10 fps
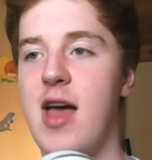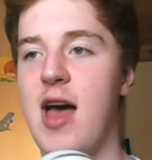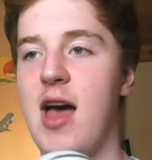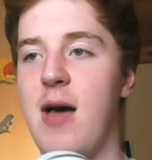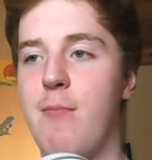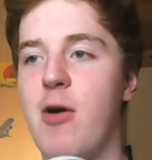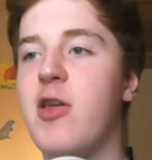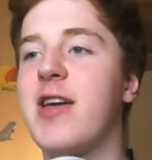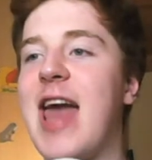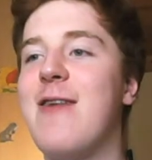
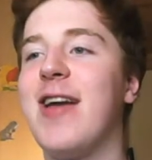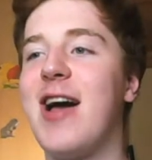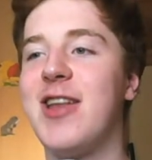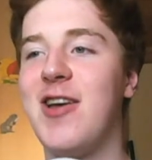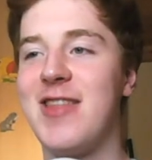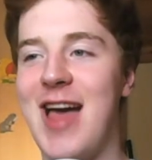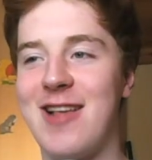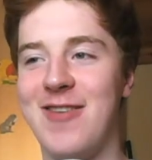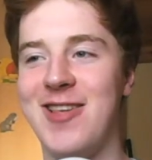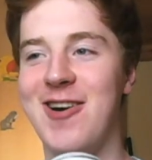Brother Gaming, how you doing? Thanks
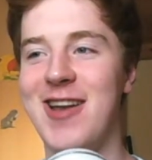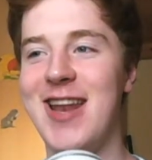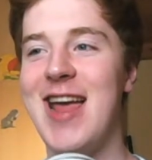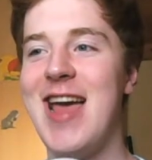for joining.